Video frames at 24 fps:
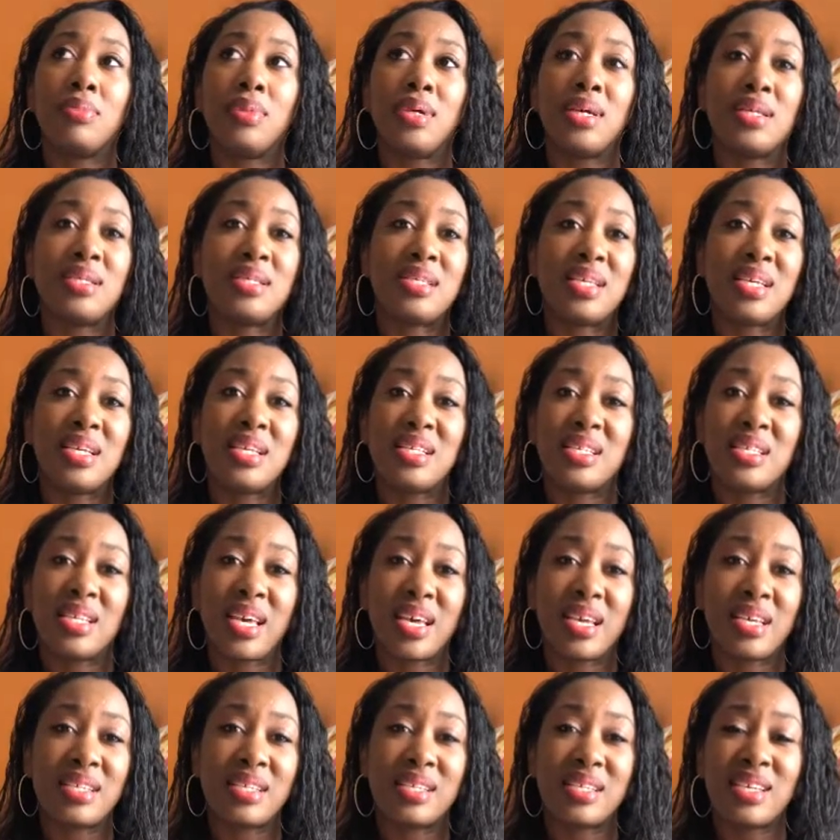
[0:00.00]
In 10
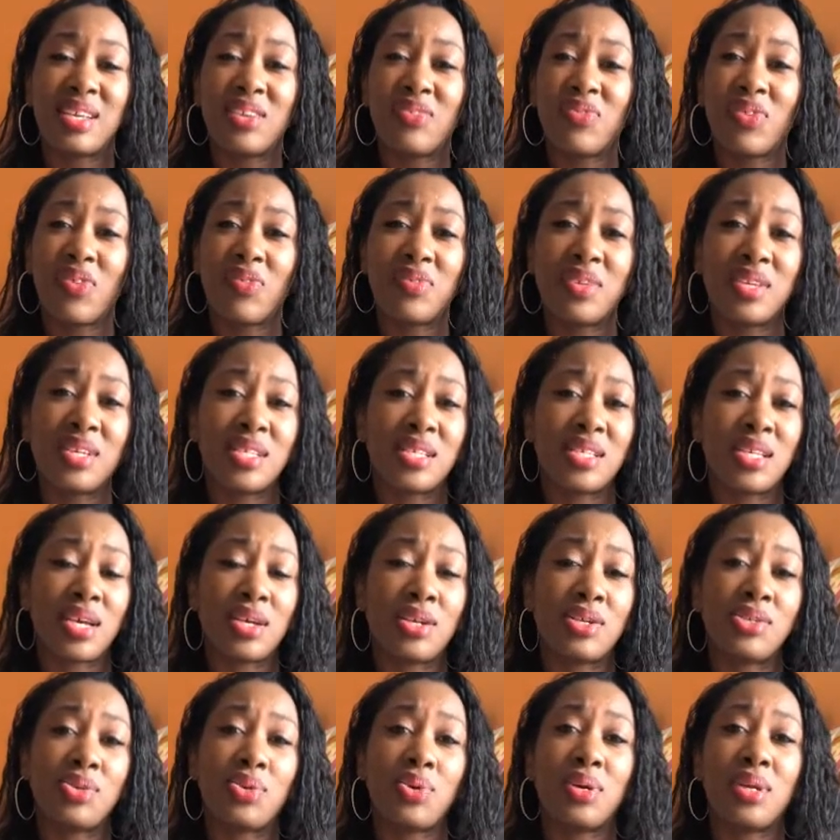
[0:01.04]
seconds, 10, 15
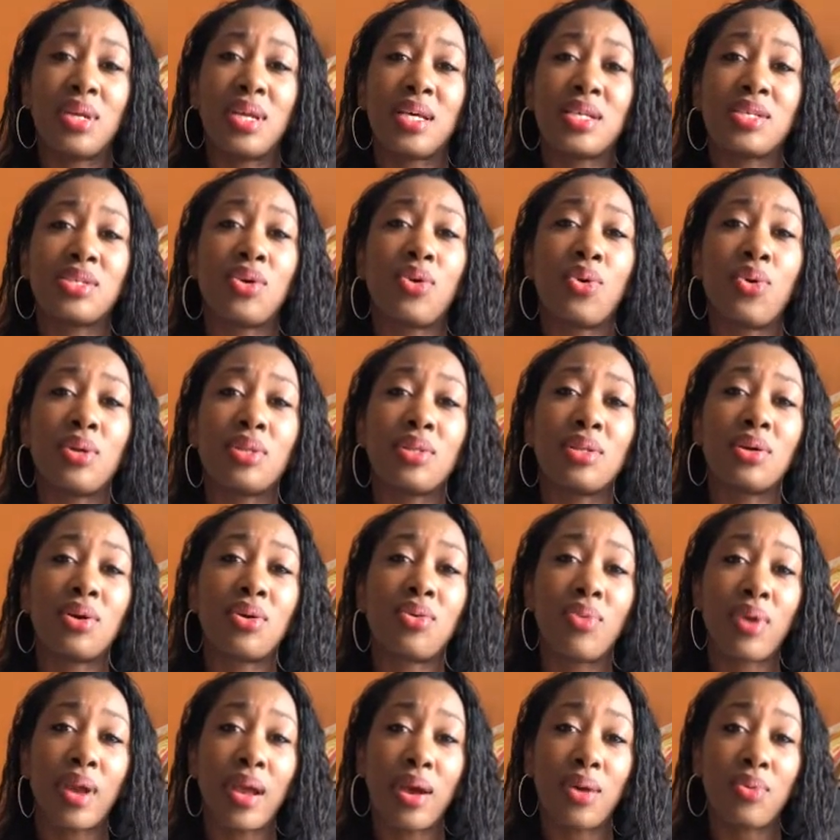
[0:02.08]
seconds or less on the
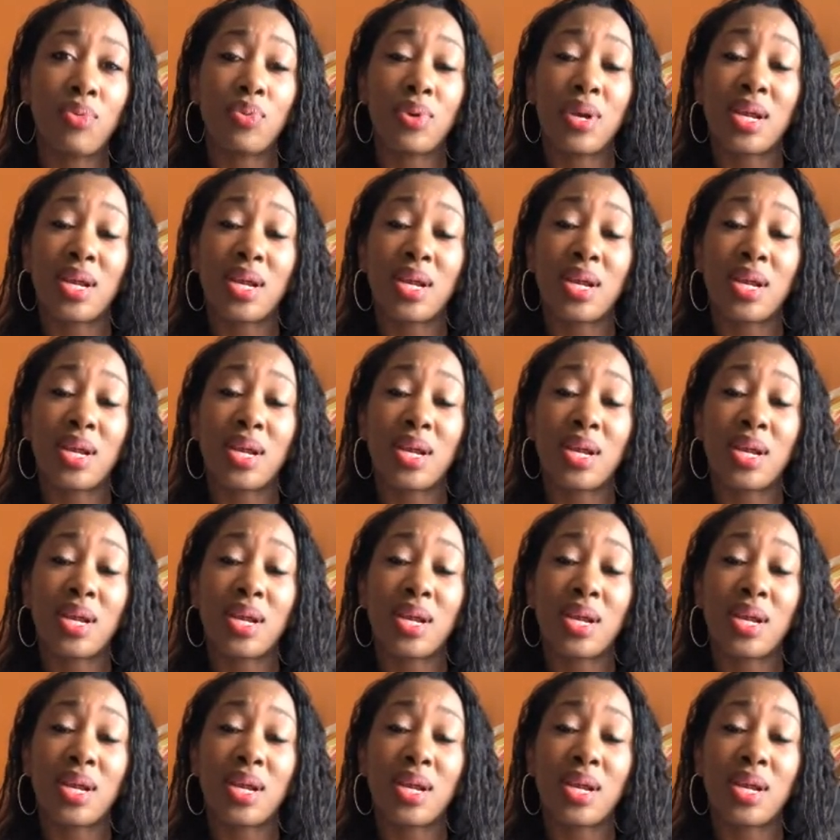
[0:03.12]
ground.